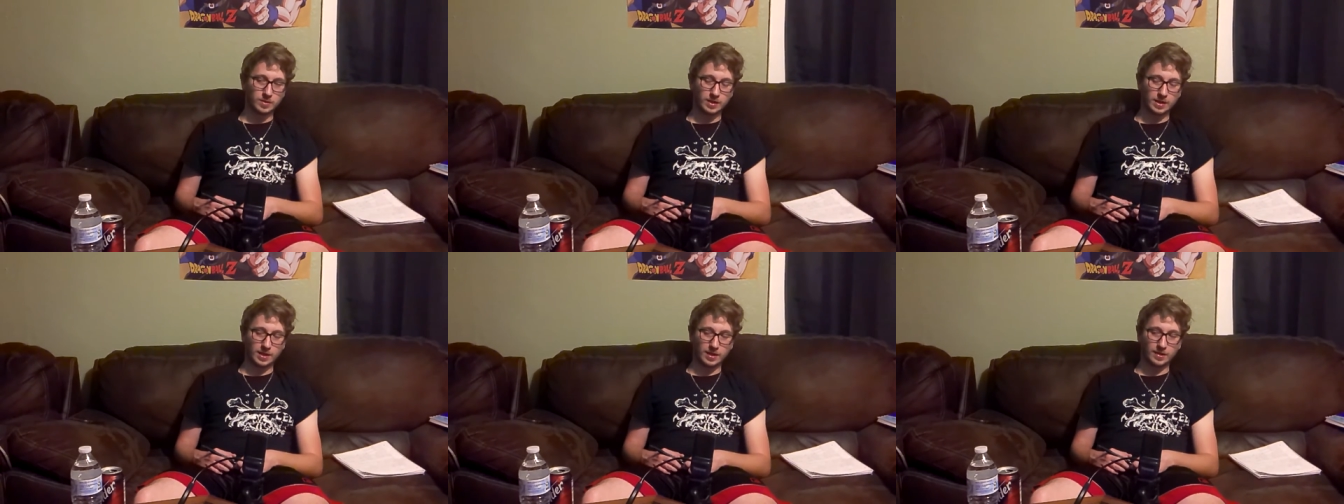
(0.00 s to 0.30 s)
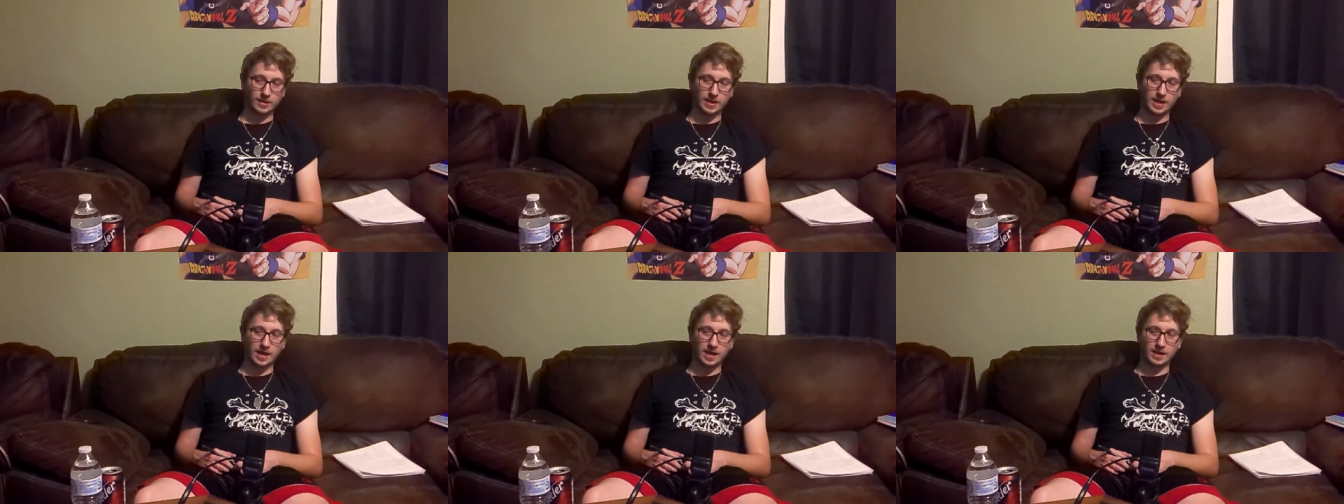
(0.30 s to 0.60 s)

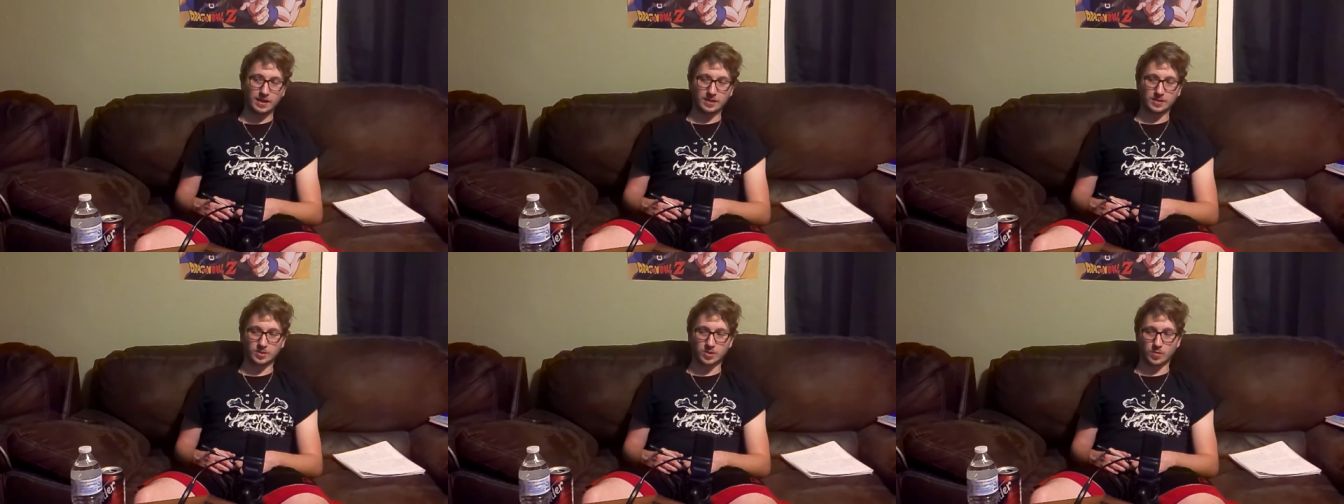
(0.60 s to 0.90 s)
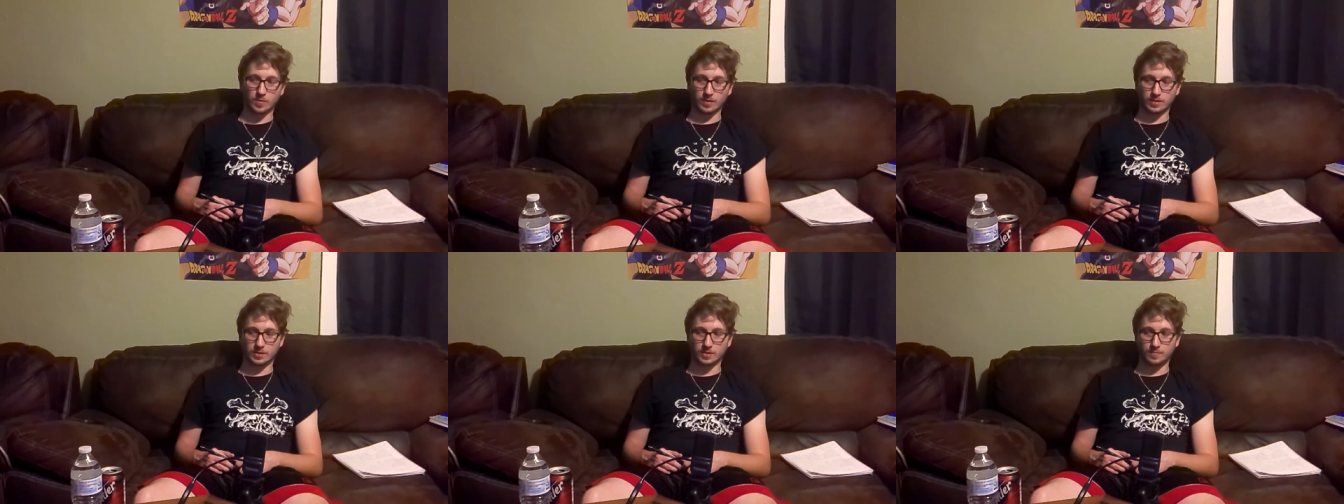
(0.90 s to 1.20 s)
And that is
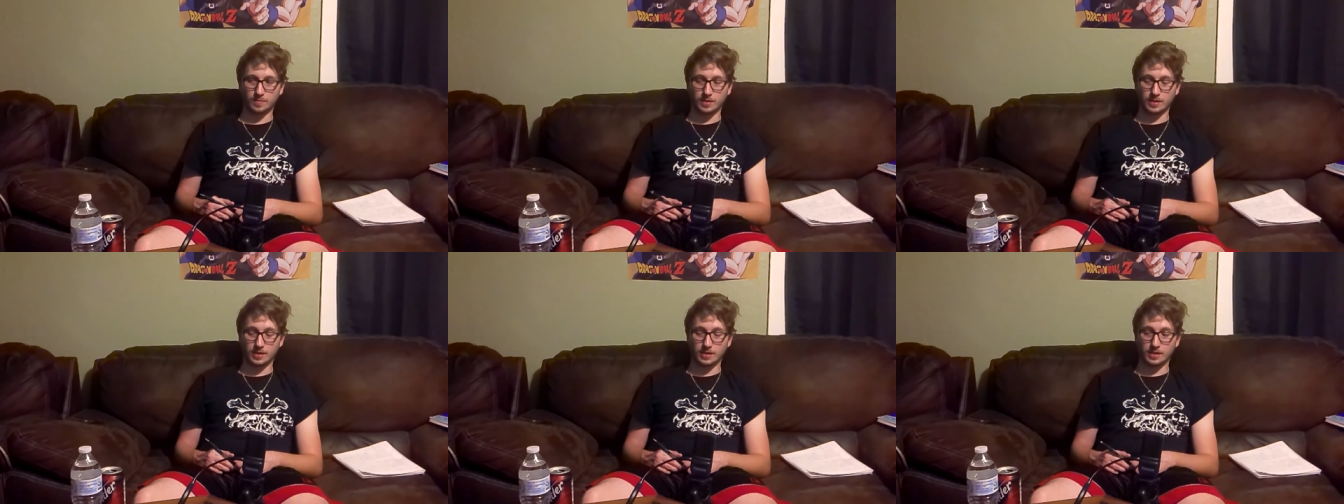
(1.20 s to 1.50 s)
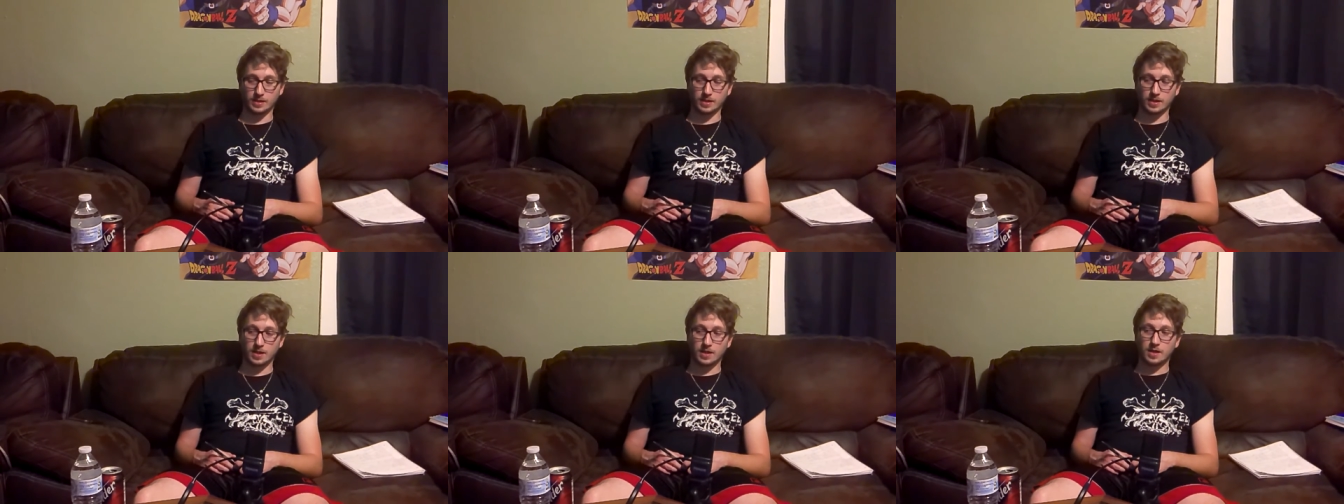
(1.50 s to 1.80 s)
going to
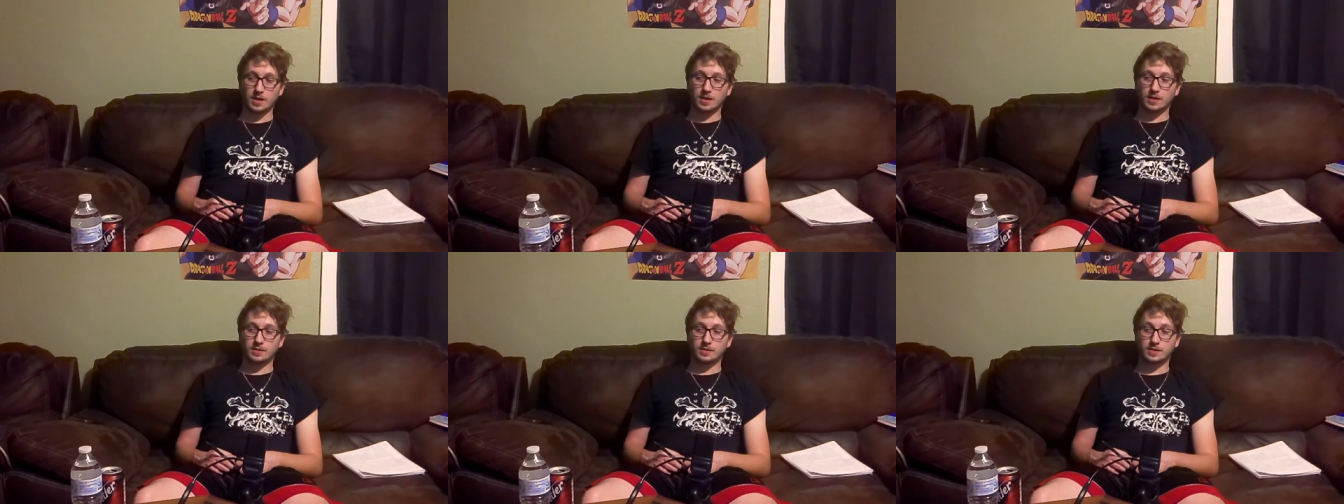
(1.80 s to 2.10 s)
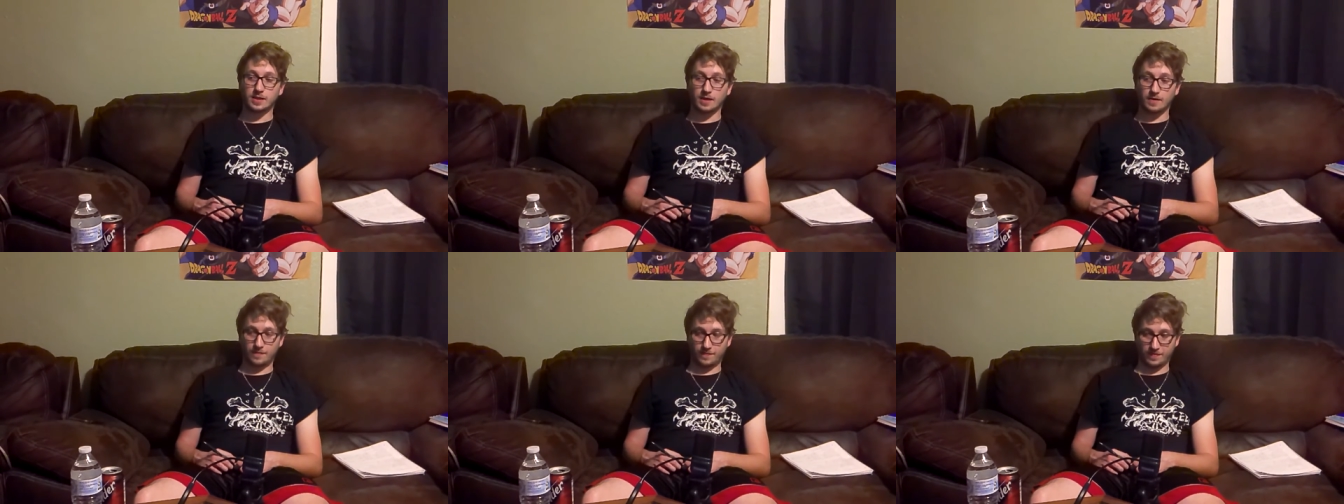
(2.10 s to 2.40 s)
be
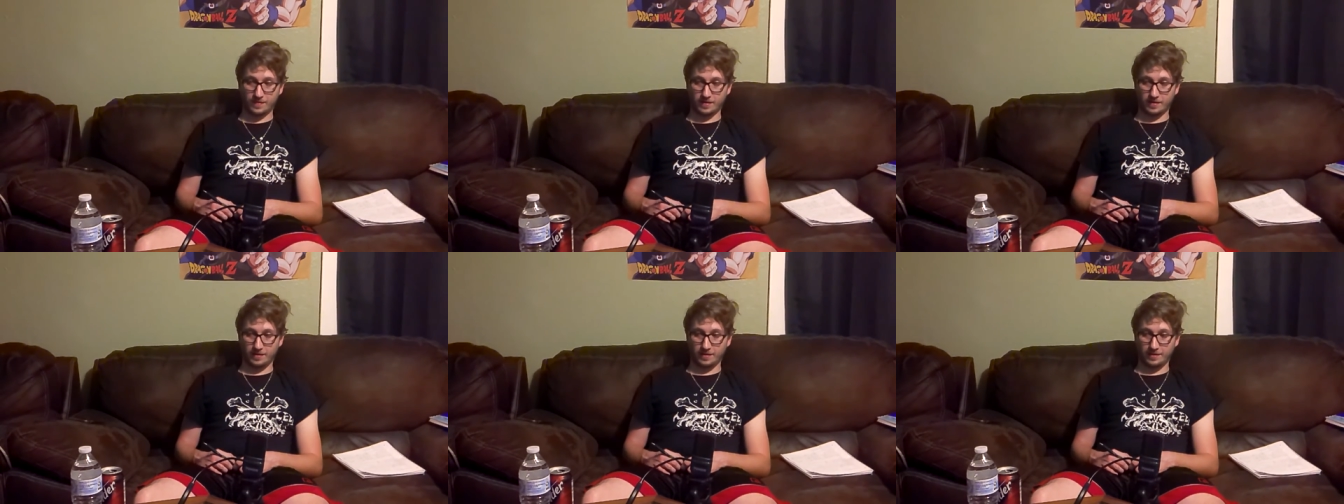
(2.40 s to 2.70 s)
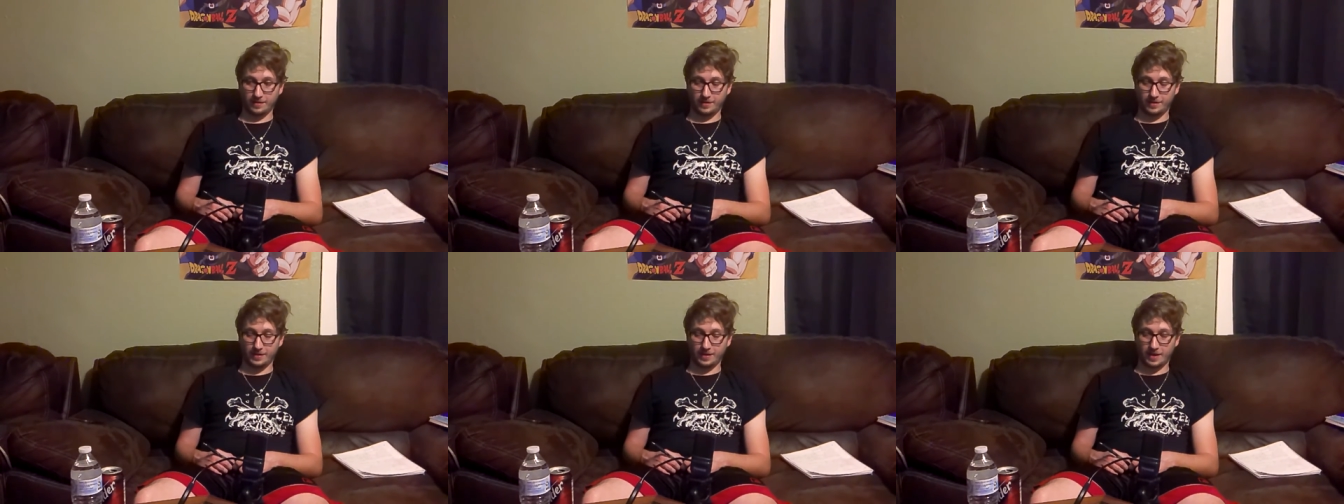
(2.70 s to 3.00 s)

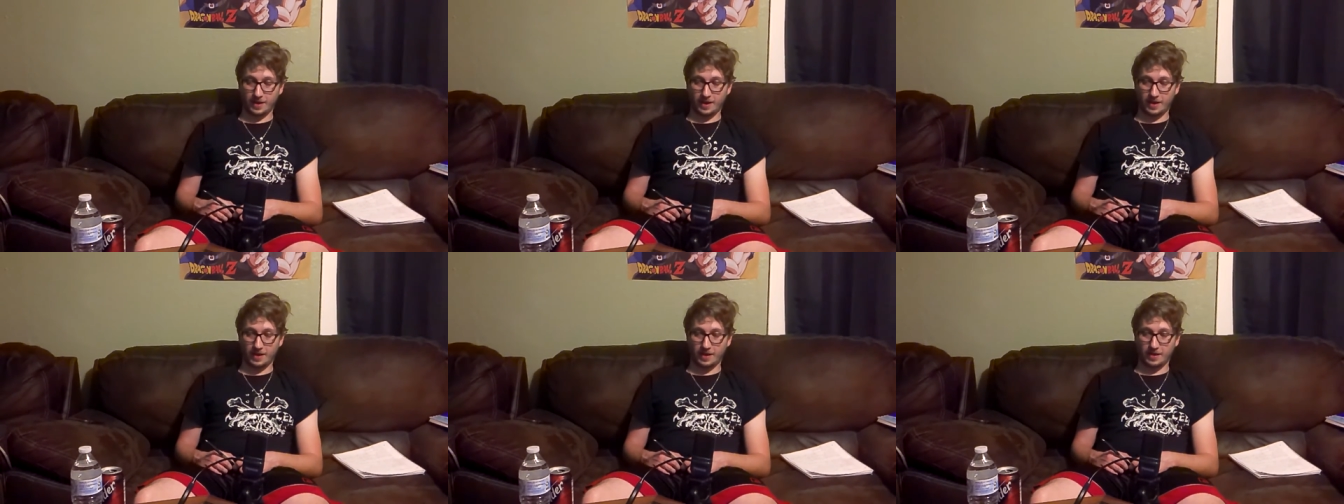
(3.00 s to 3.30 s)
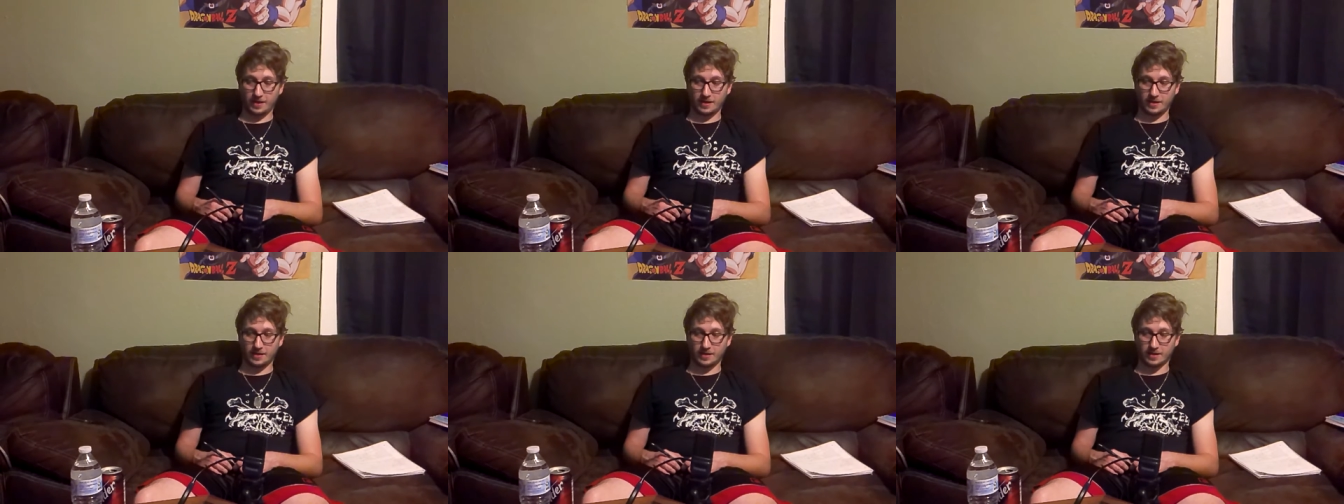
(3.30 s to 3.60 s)
definitely
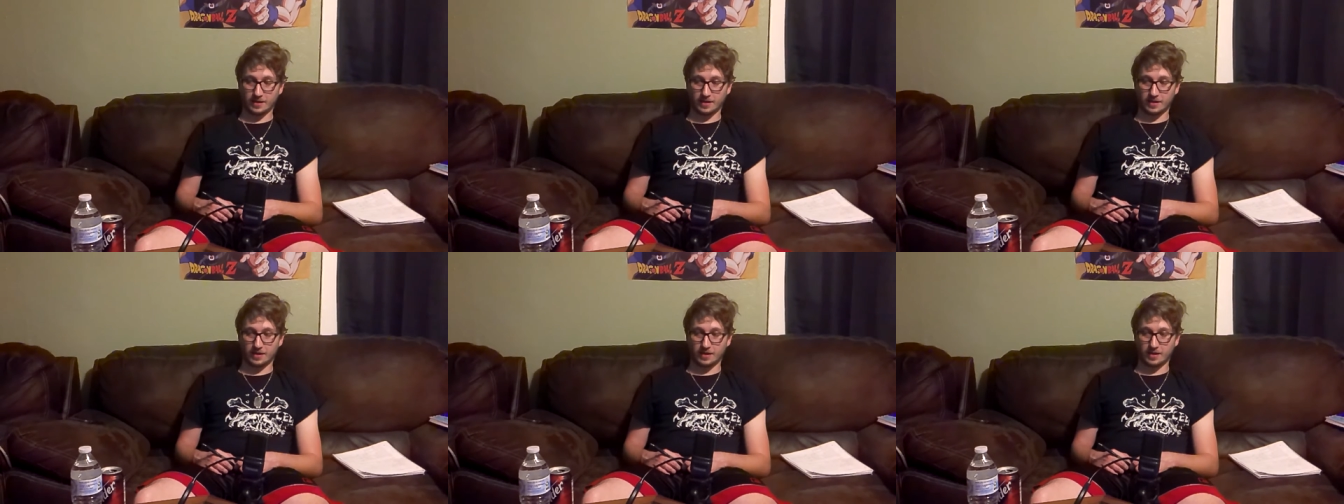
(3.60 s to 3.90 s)
a